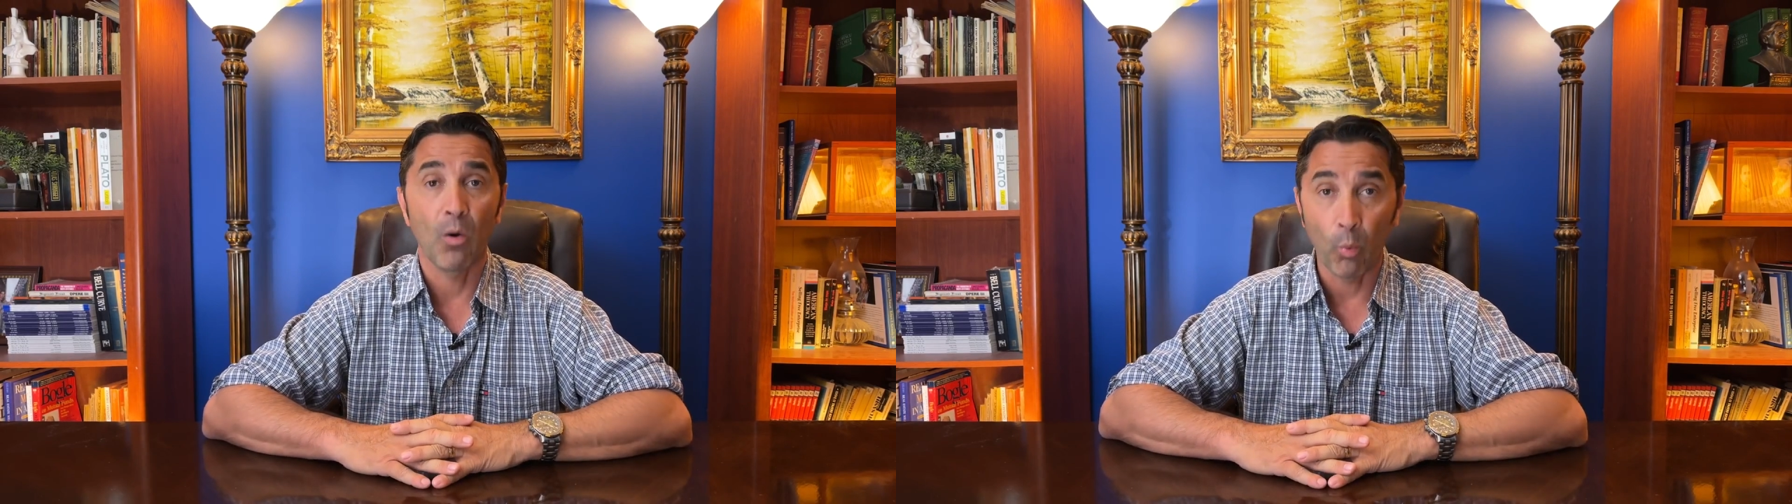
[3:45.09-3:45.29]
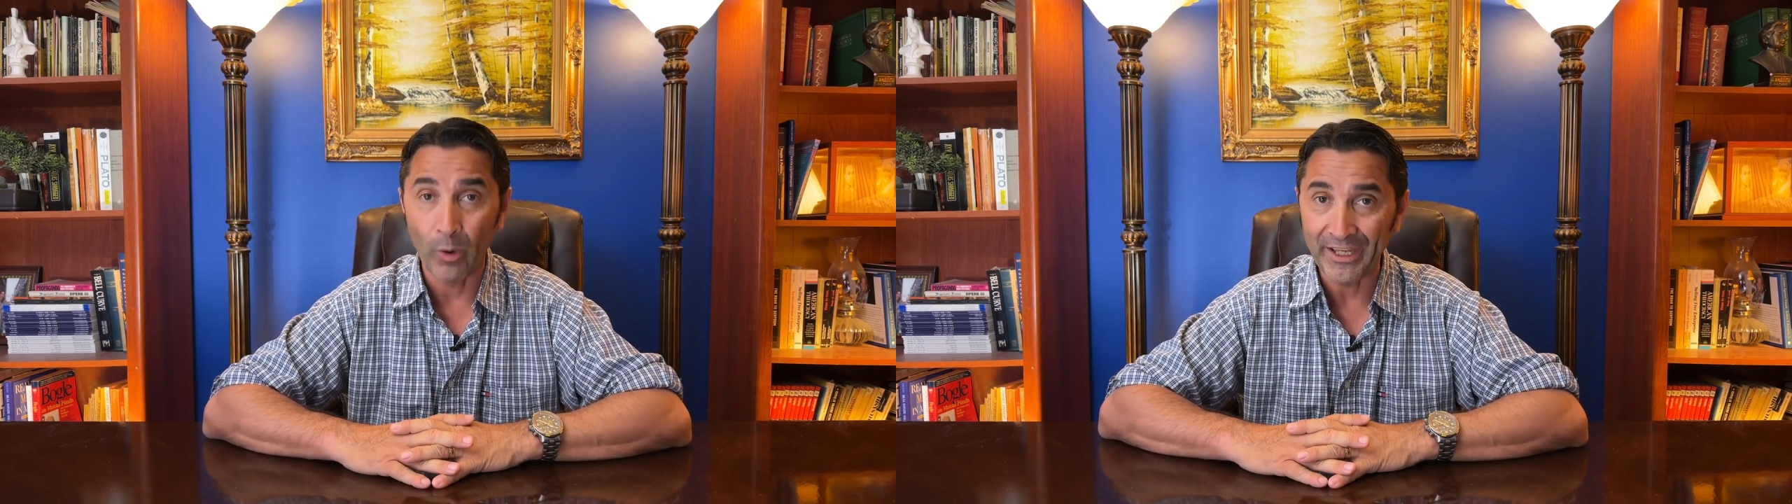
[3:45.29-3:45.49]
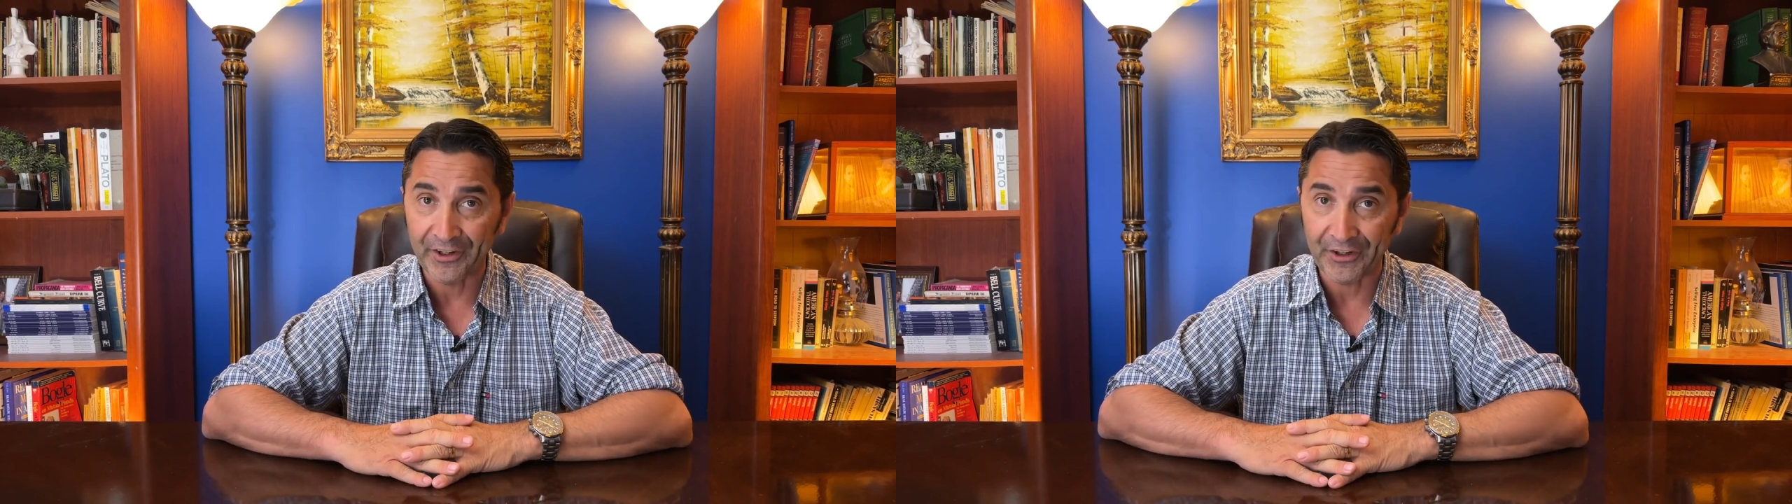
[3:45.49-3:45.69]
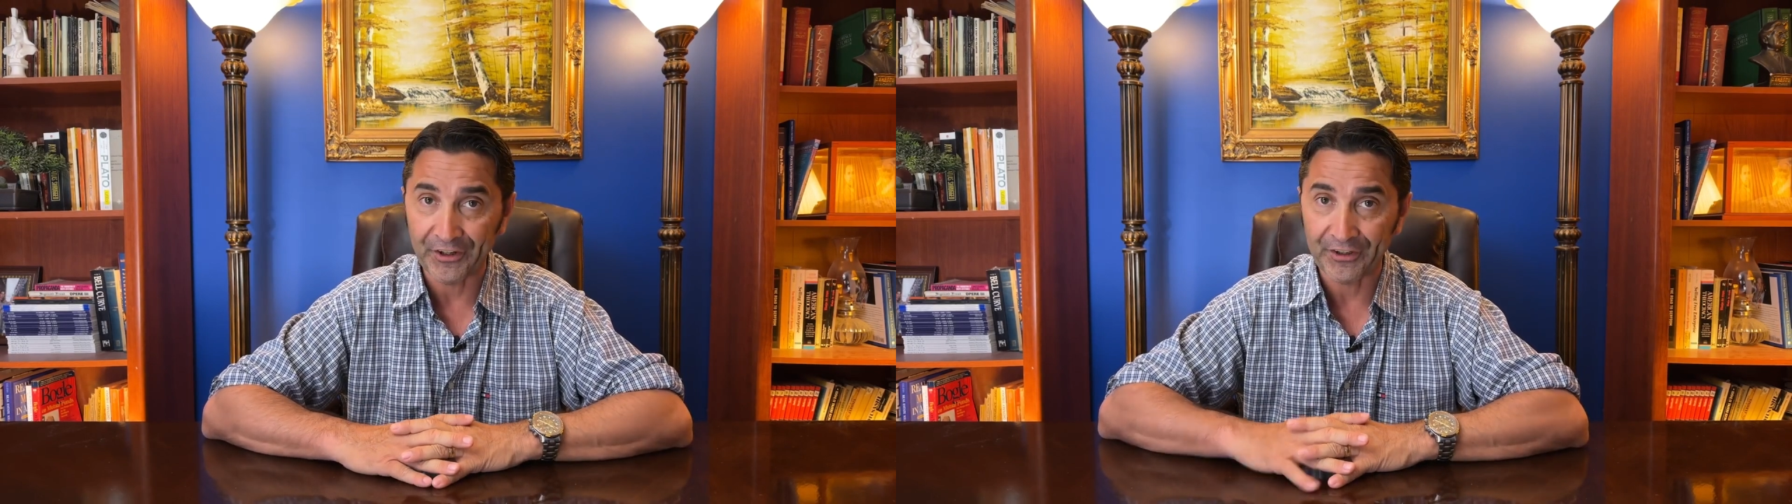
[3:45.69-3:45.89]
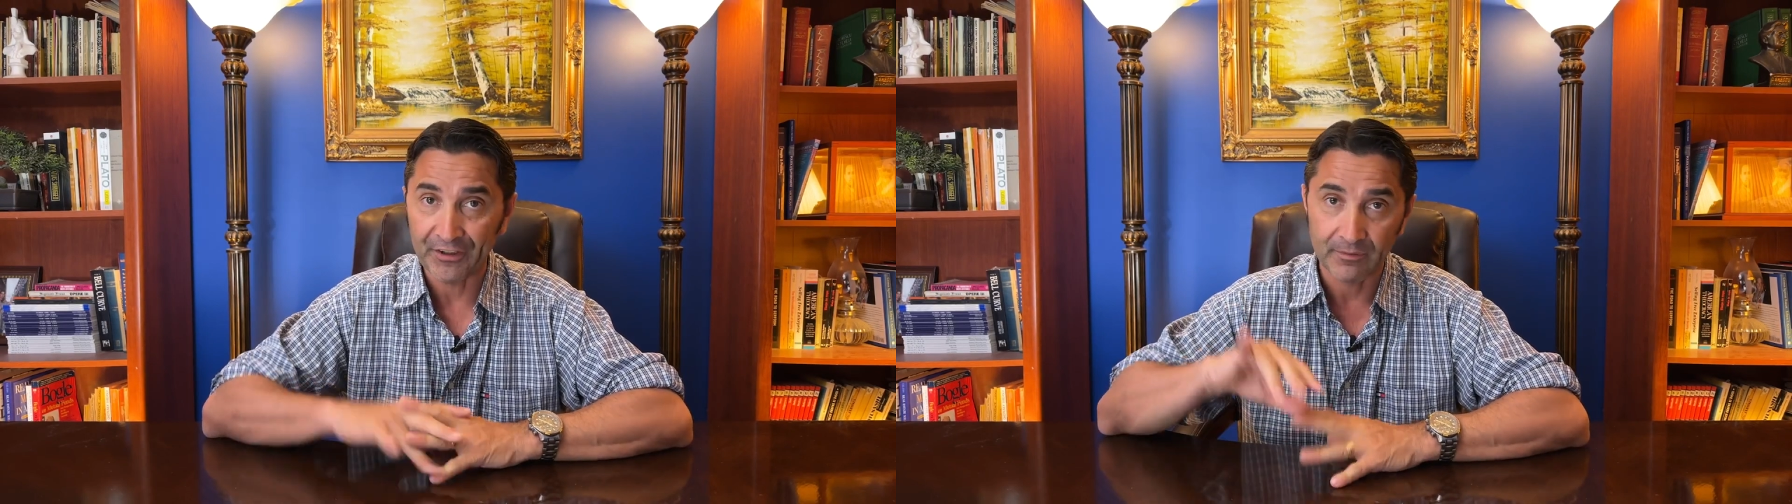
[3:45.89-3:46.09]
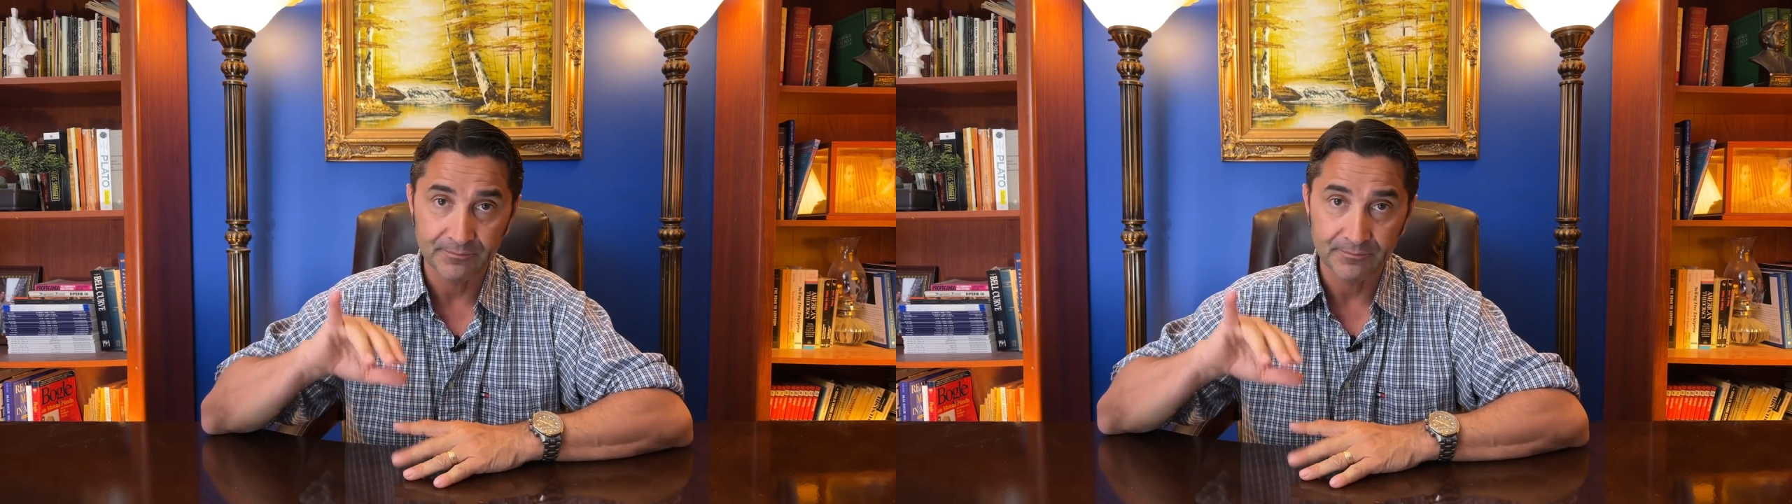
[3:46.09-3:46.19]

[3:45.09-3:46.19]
winner